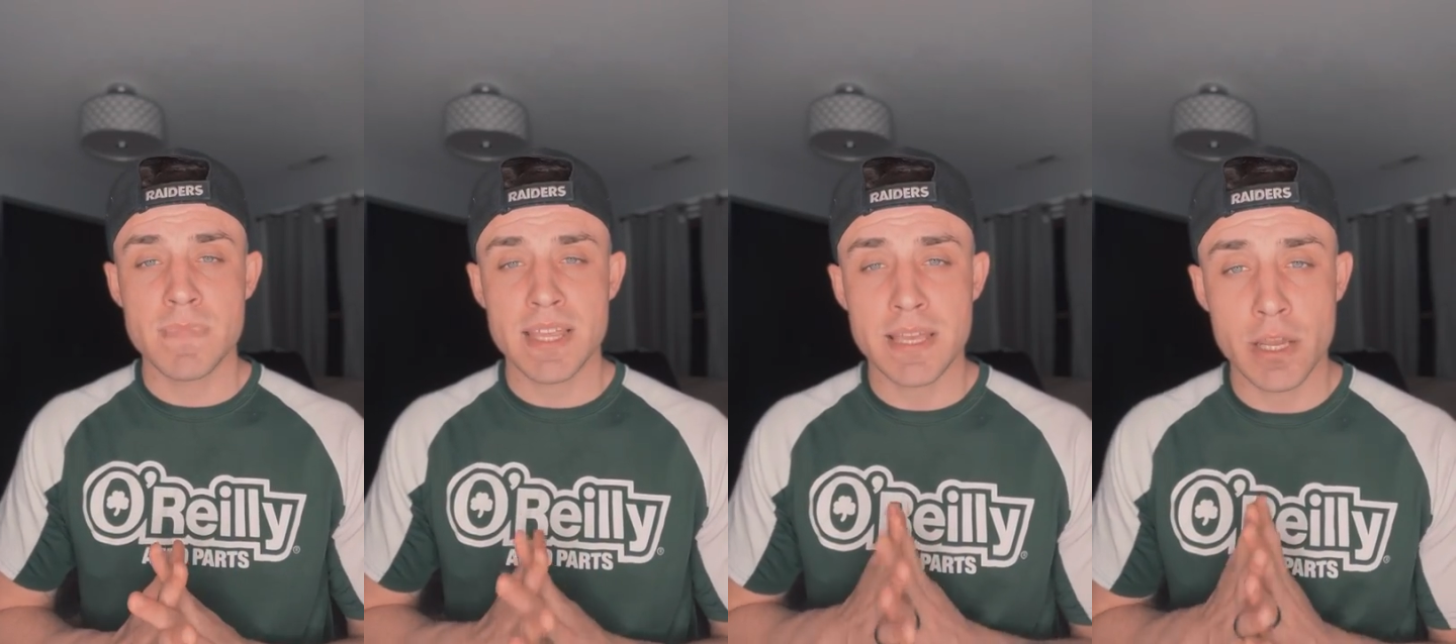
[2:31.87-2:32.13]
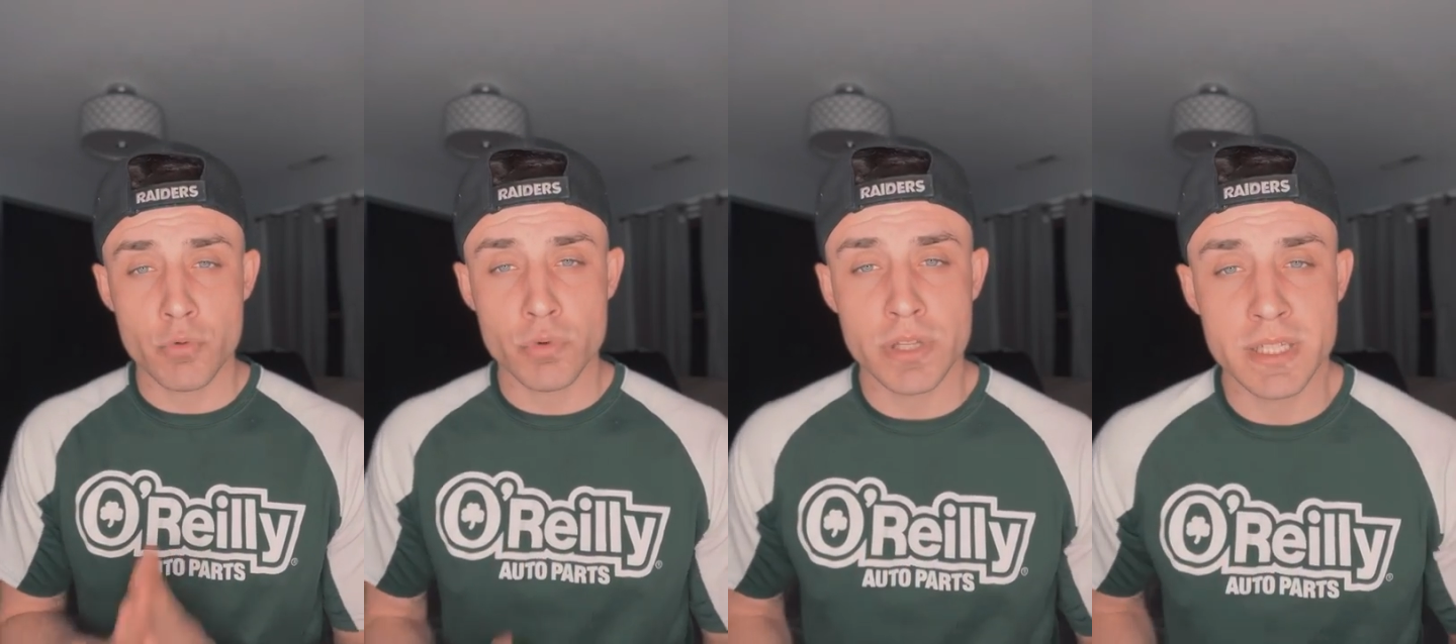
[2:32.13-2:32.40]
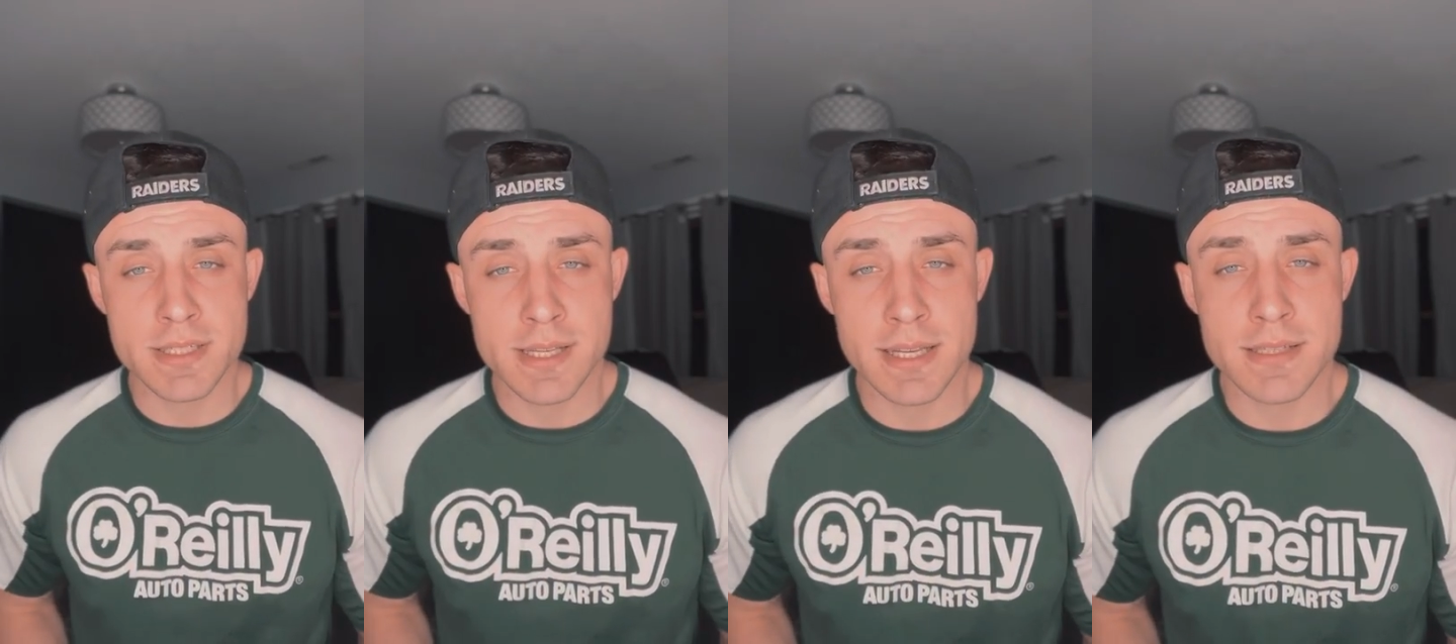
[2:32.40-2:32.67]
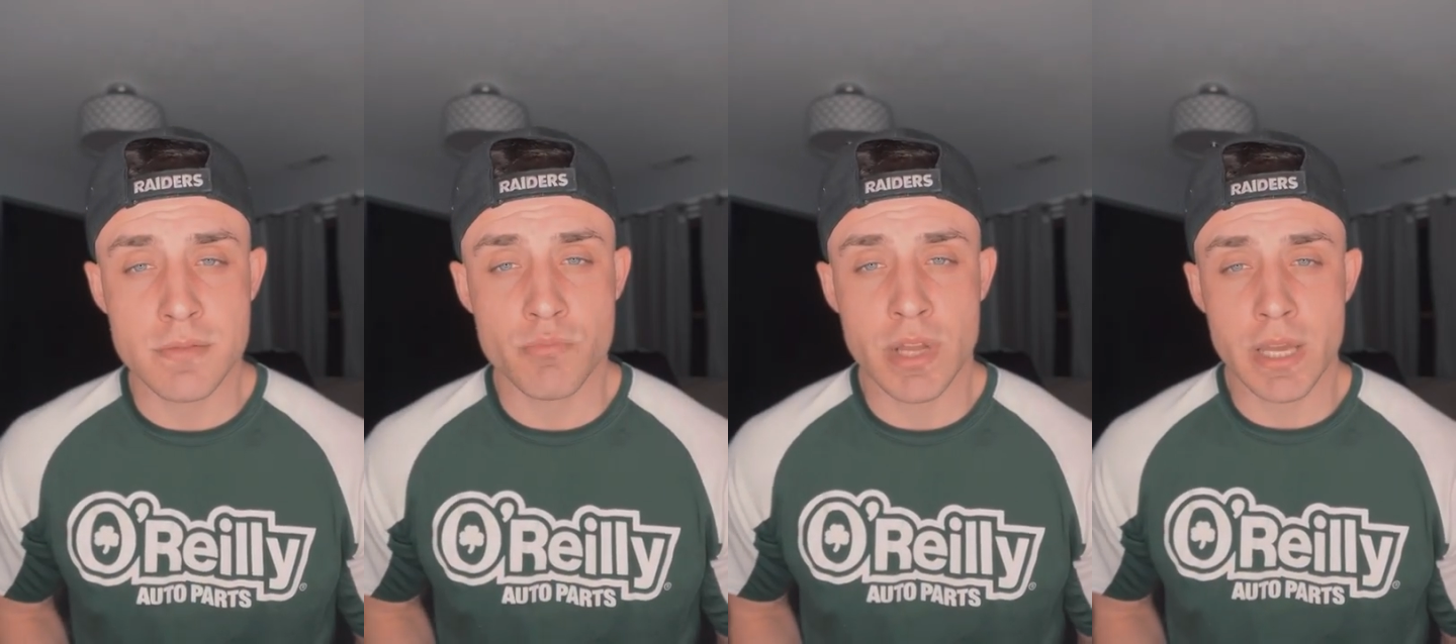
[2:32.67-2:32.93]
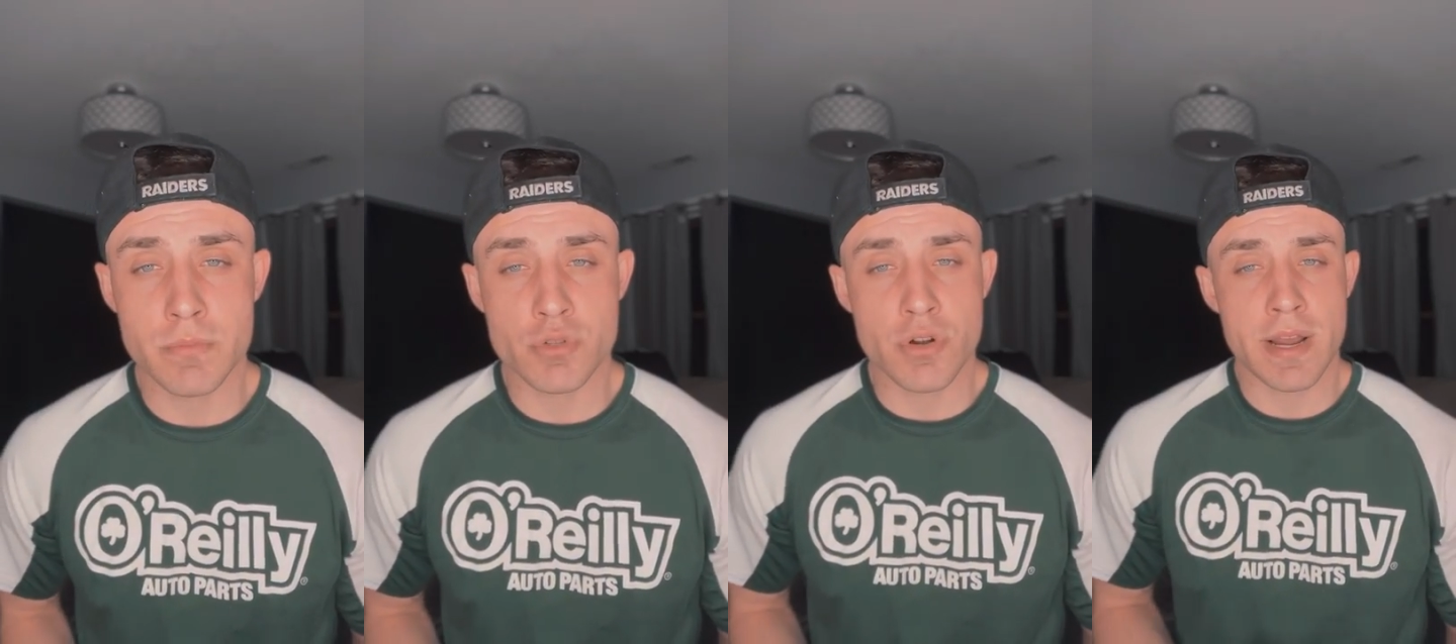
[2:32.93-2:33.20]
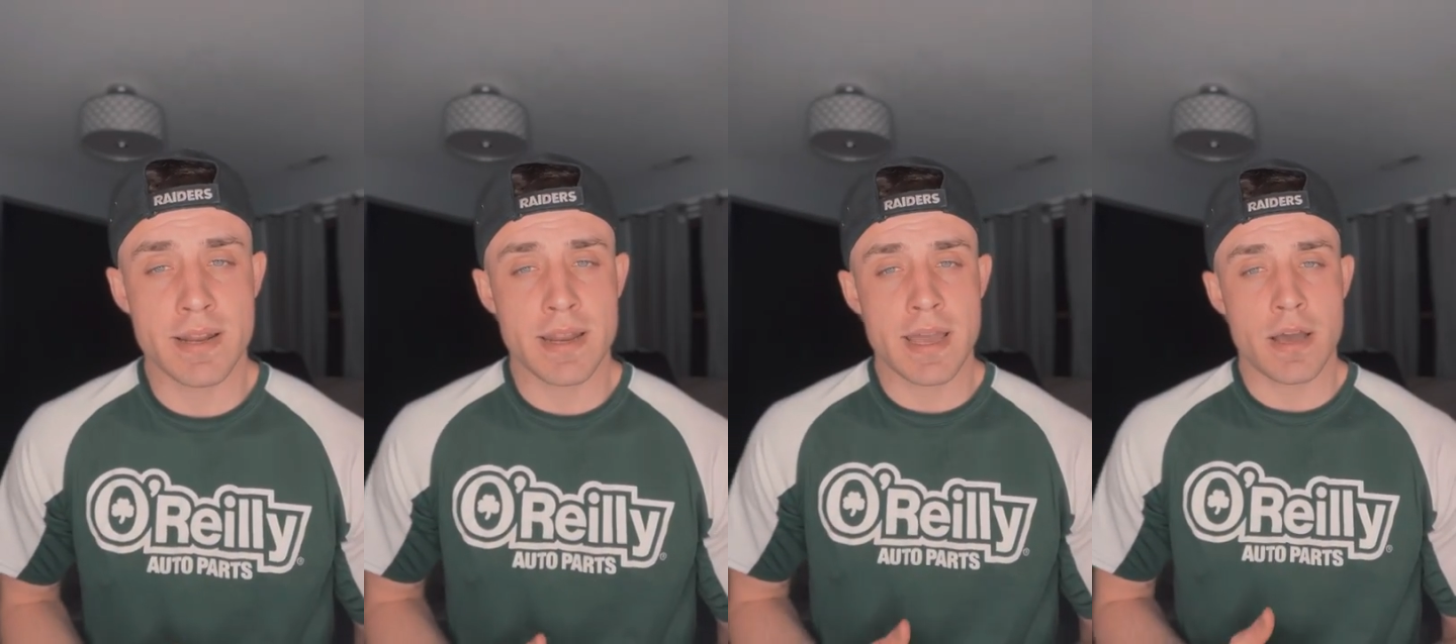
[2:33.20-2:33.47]
can't really say some names
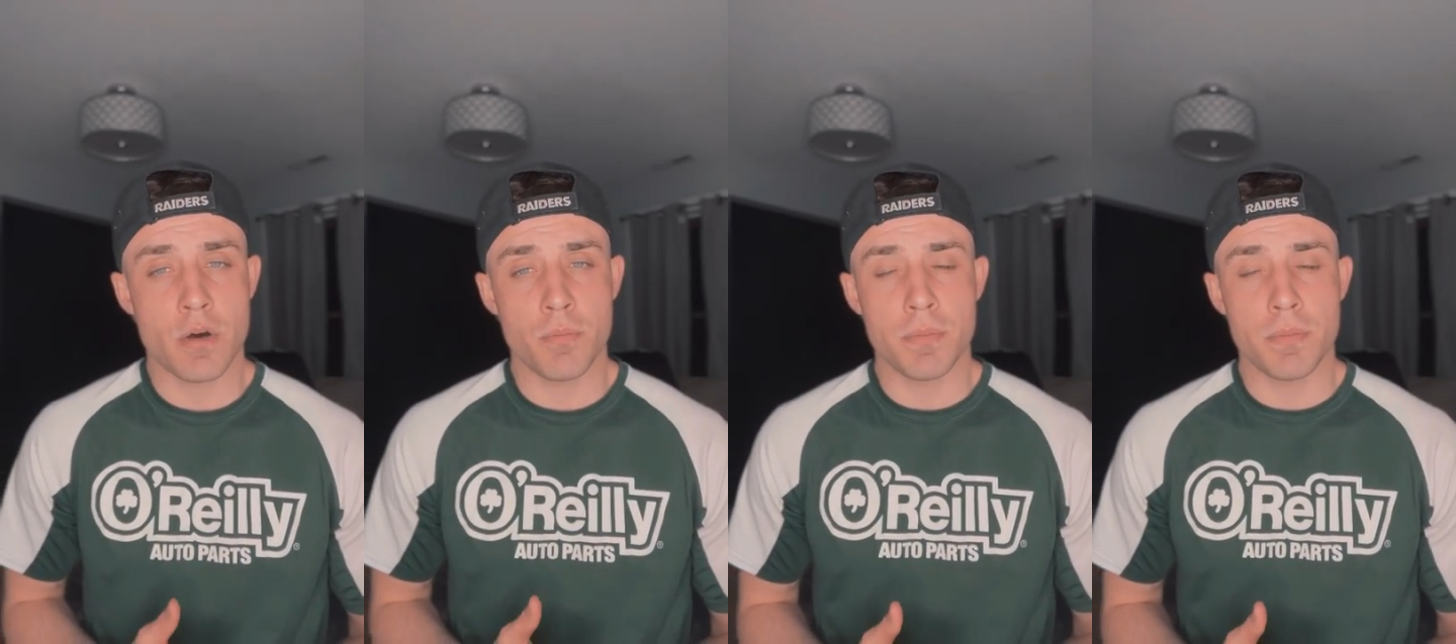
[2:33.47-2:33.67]
right now,